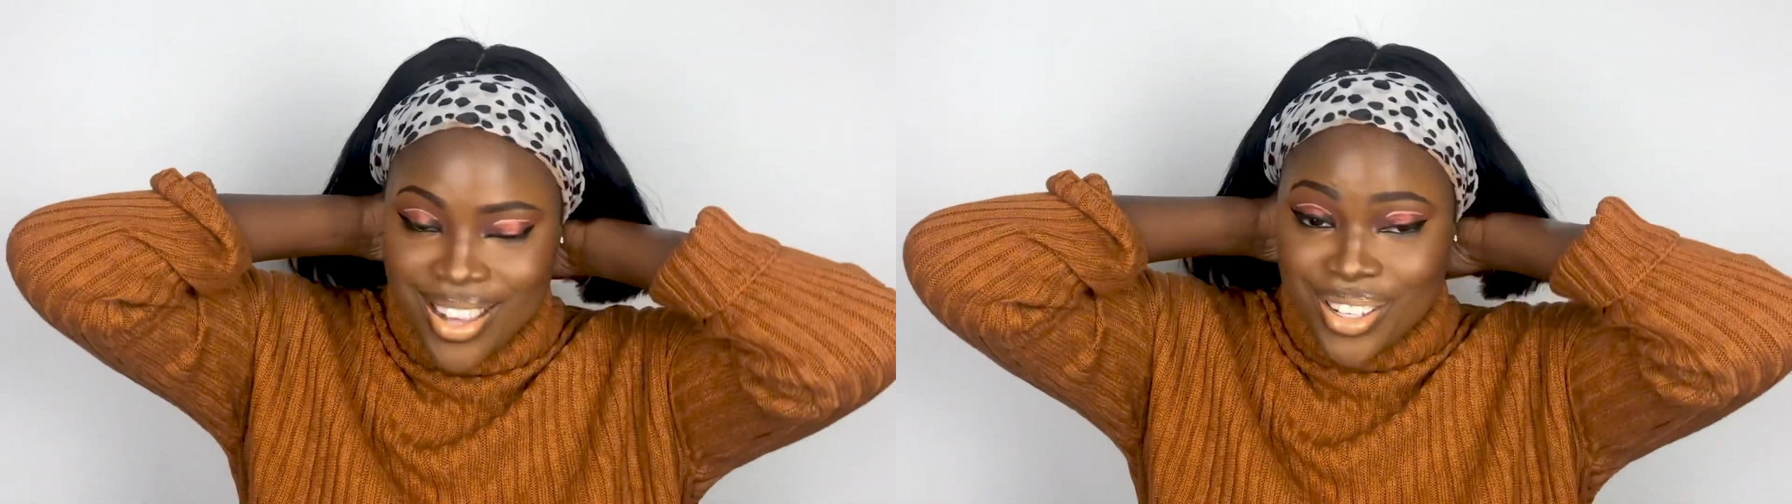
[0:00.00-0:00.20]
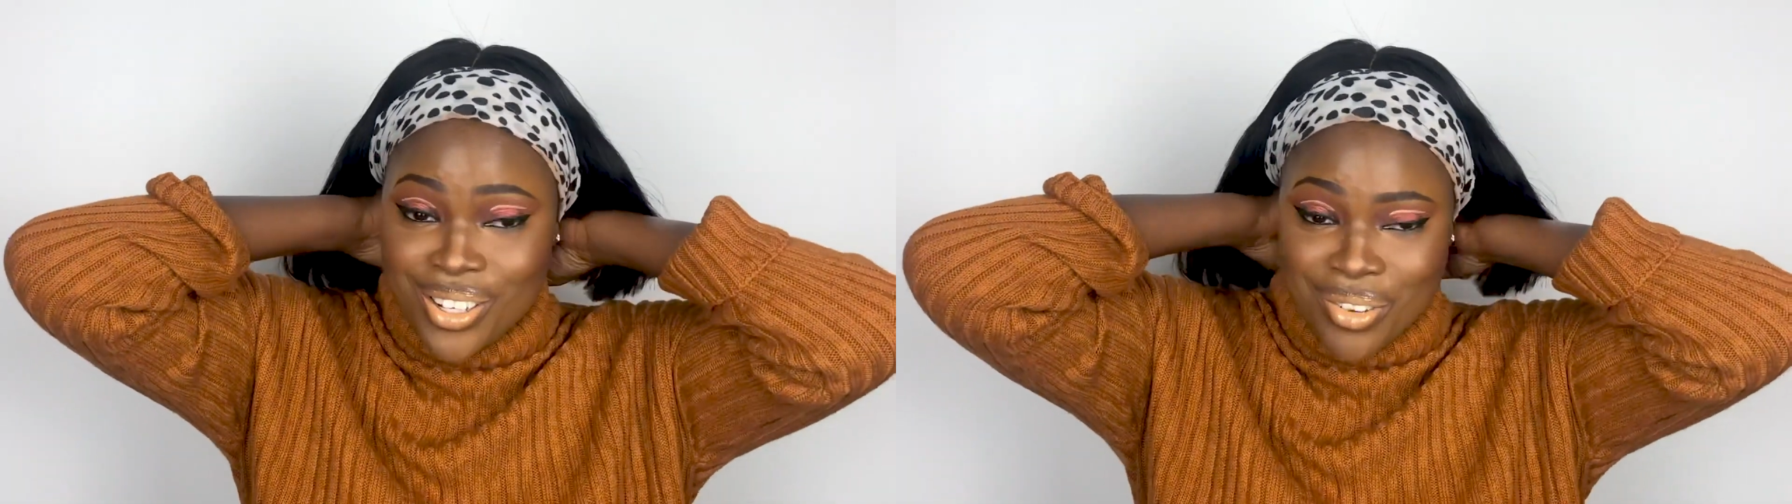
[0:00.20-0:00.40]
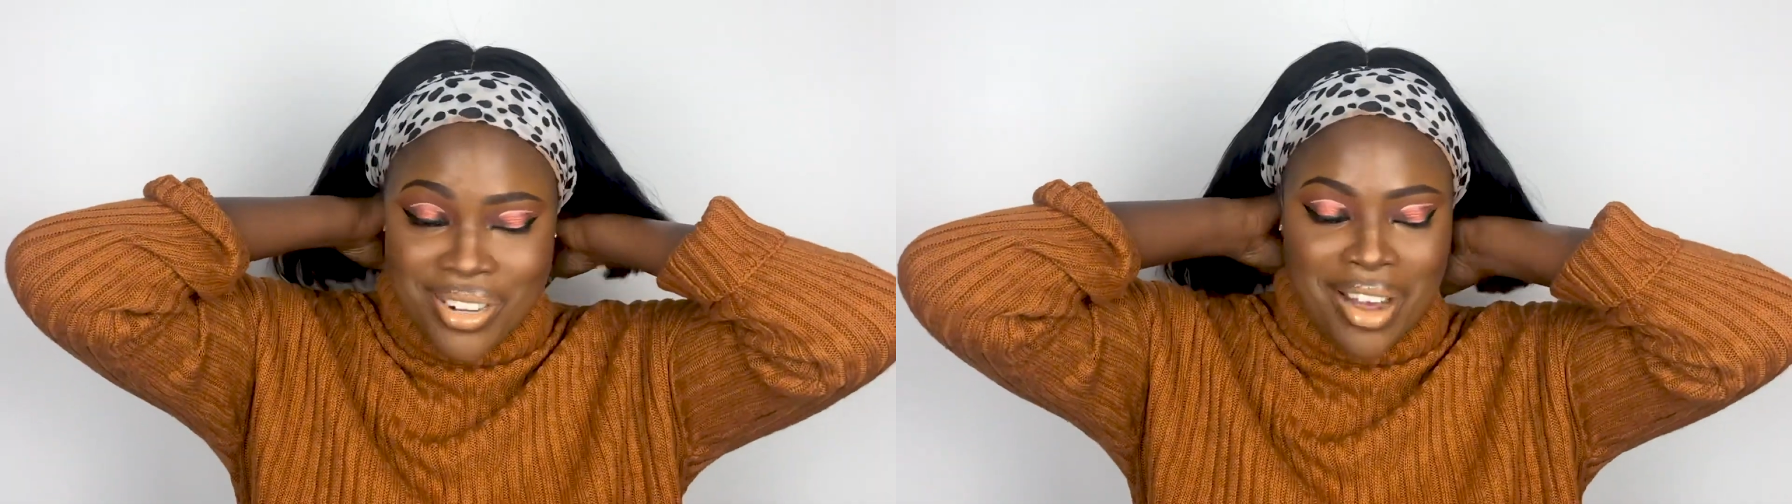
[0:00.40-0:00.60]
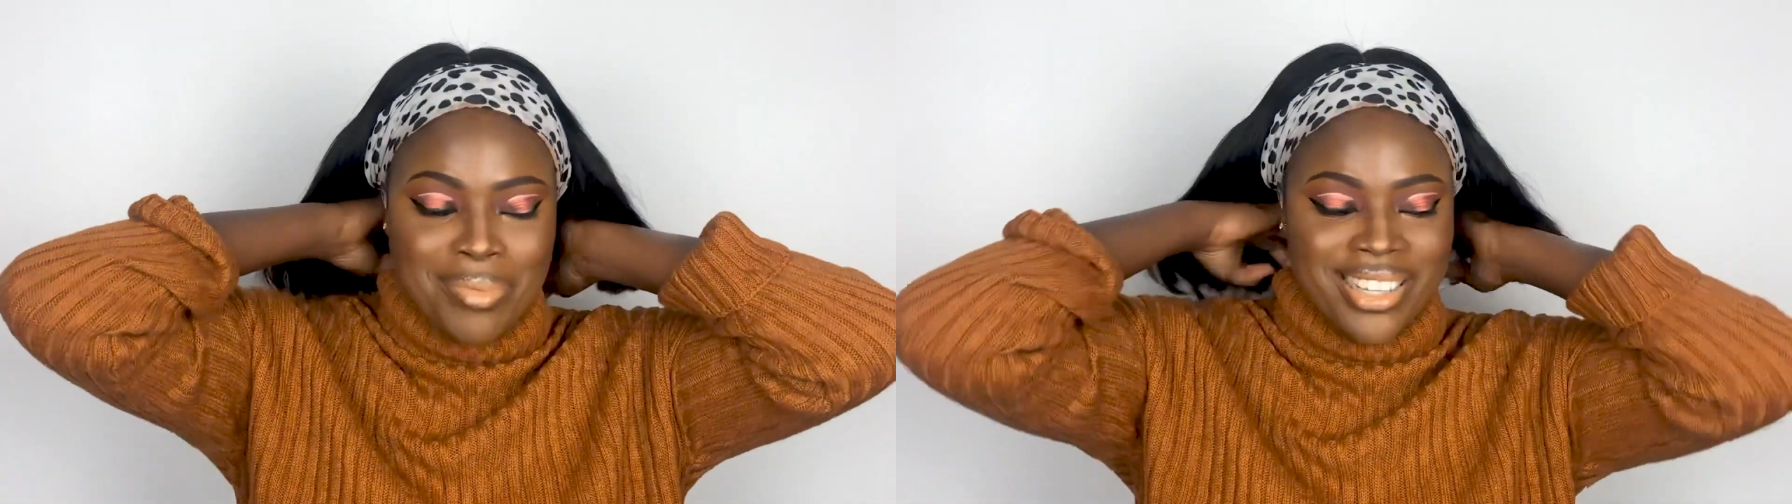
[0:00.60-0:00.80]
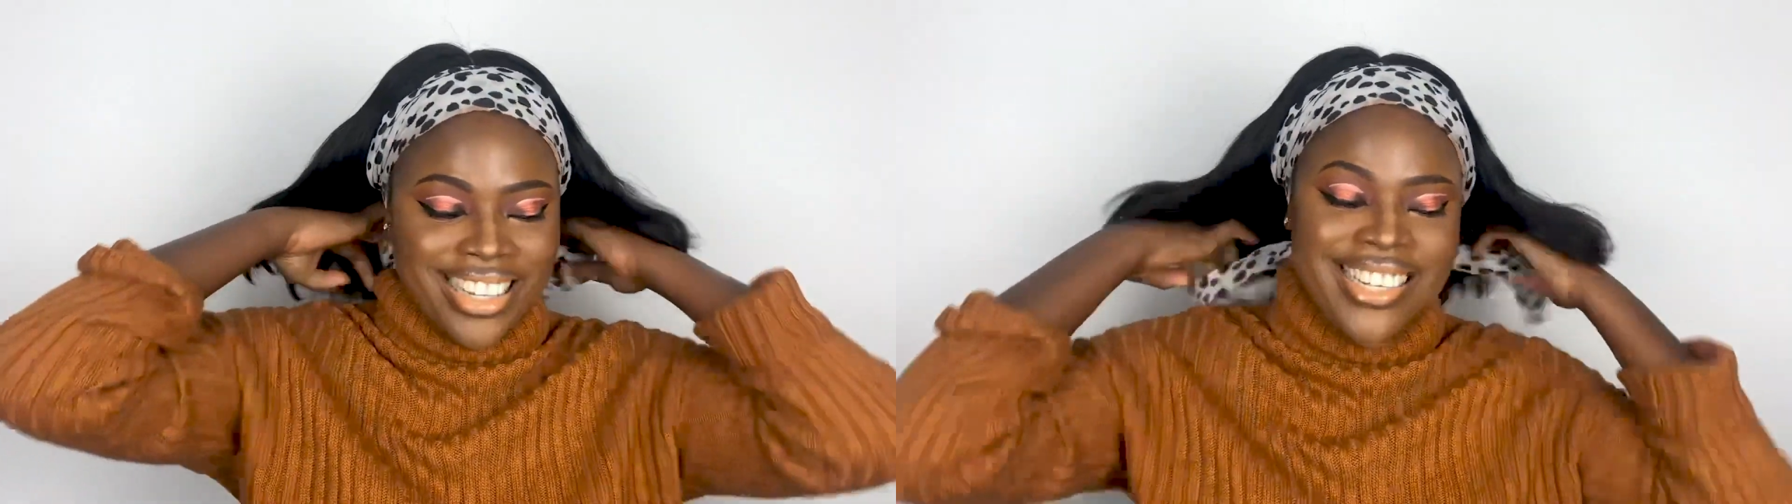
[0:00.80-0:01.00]
Those of you that have
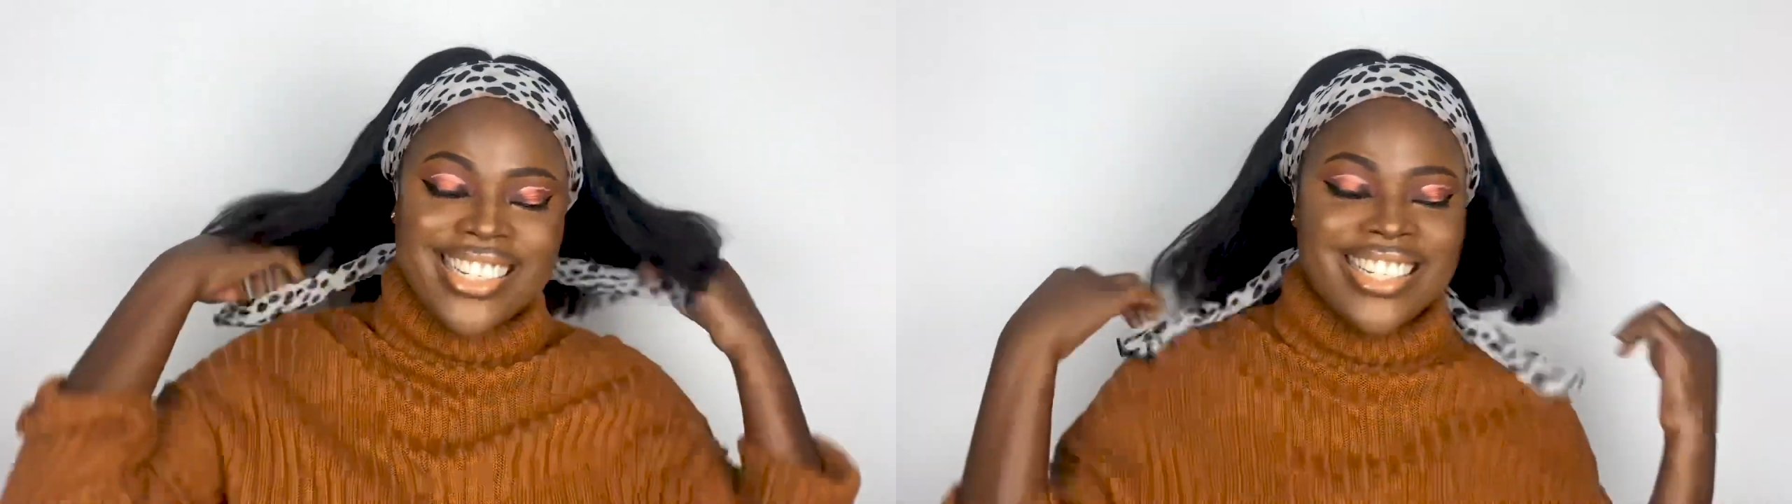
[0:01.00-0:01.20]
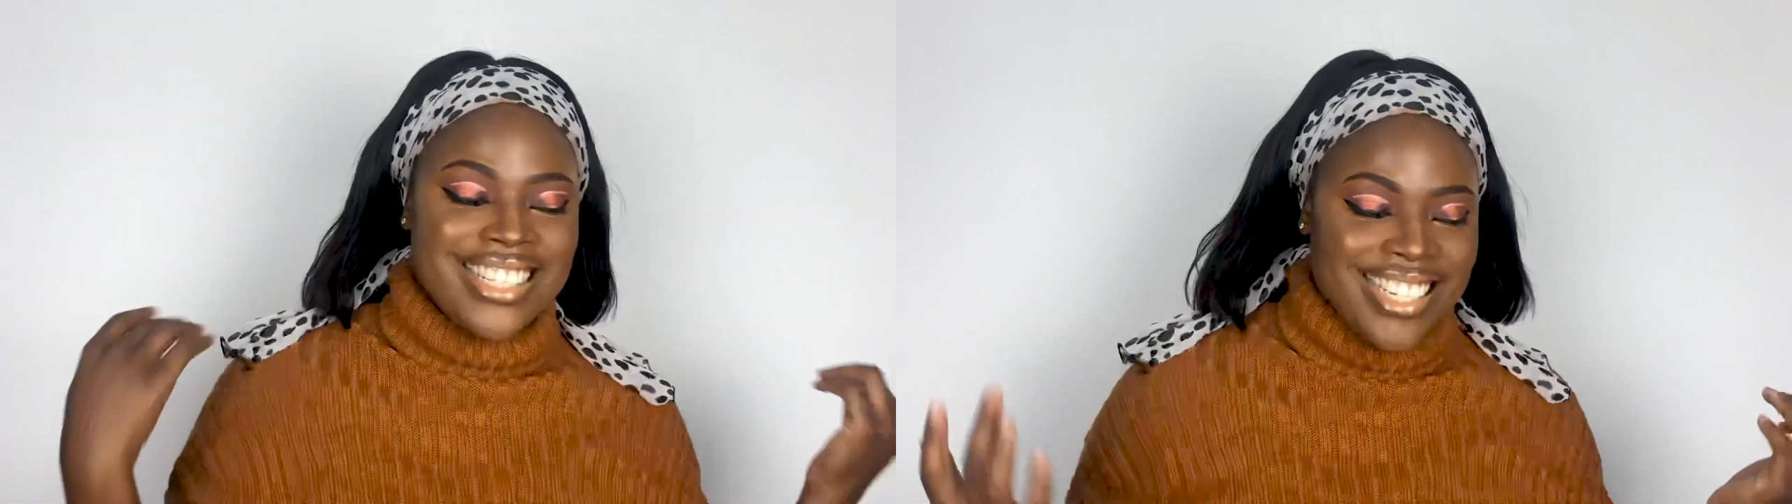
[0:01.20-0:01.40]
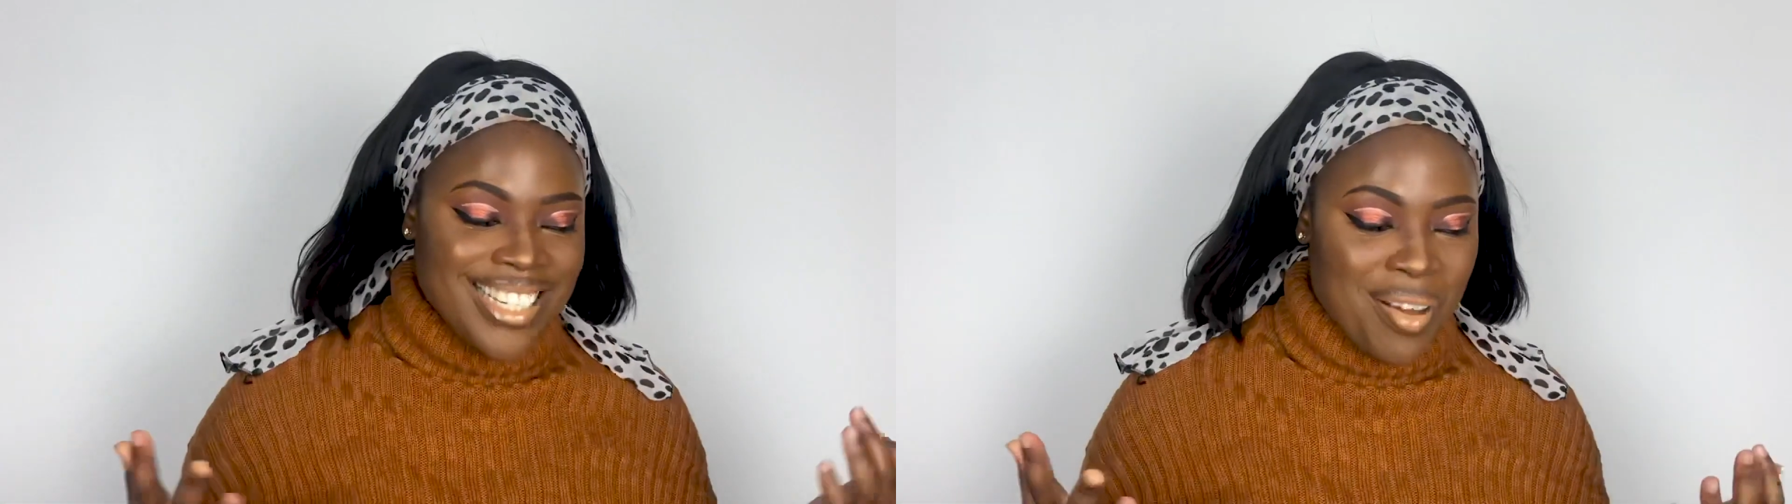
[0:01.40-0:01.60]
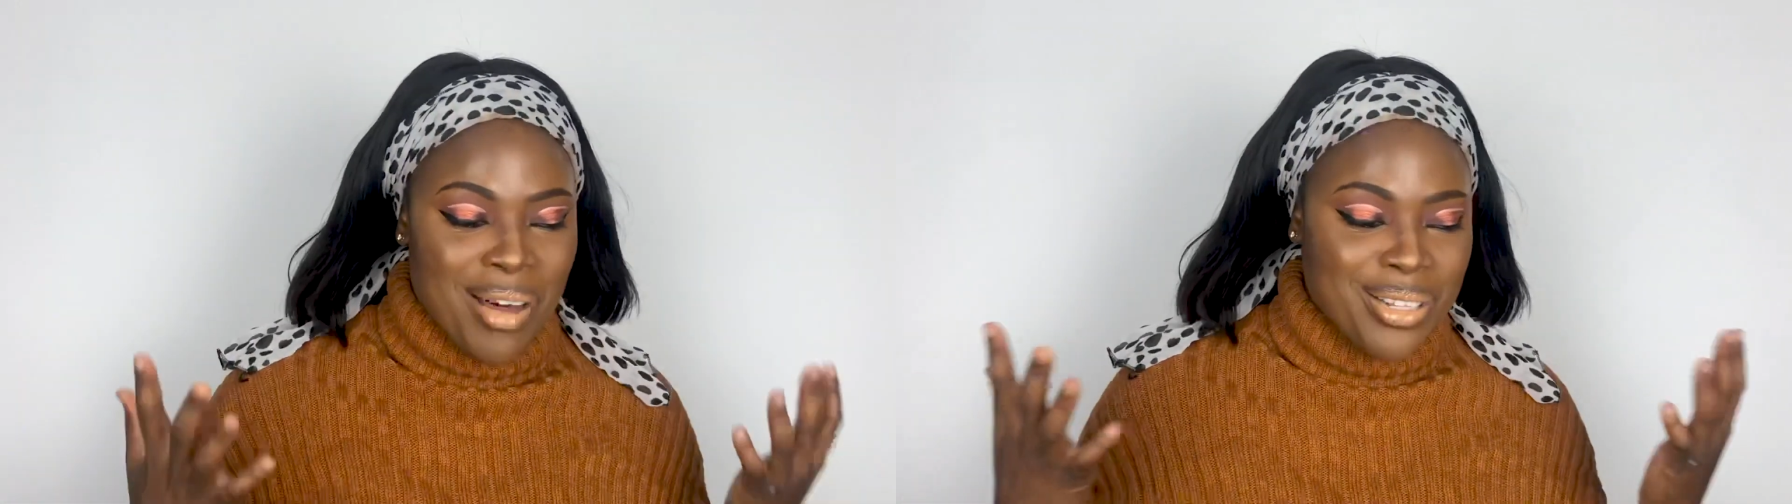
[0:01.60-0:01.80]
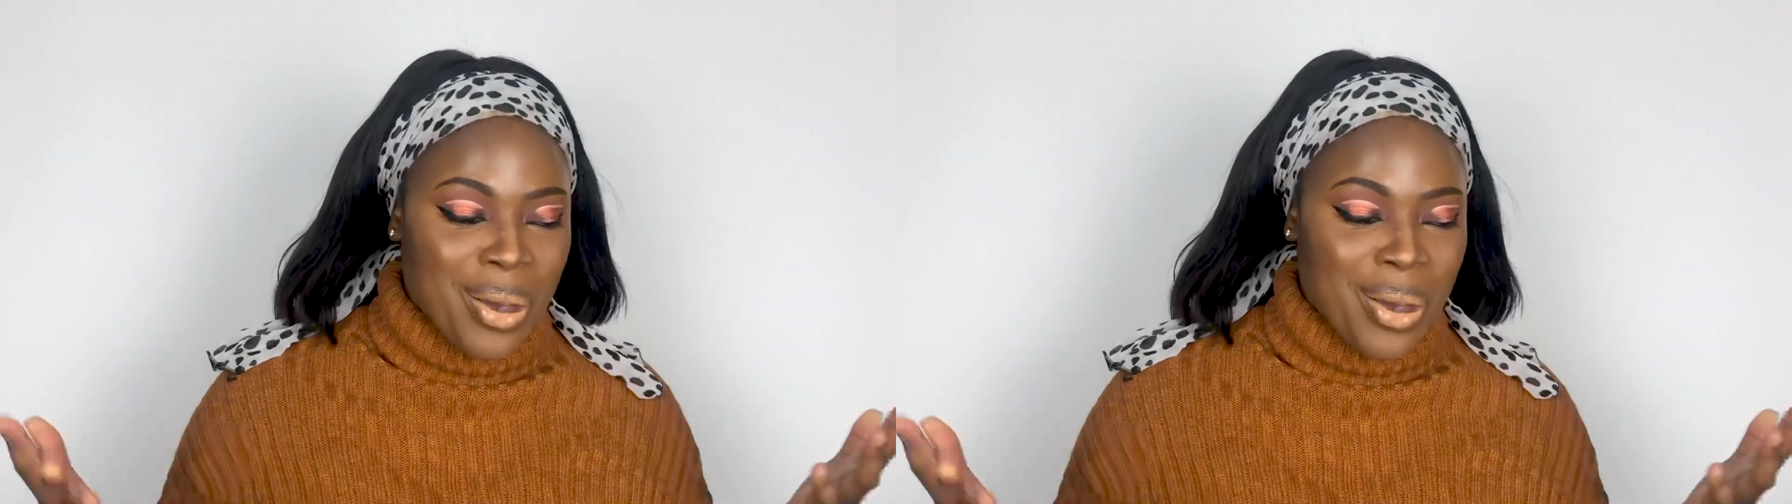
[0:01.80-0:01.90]
been thinking this thing is about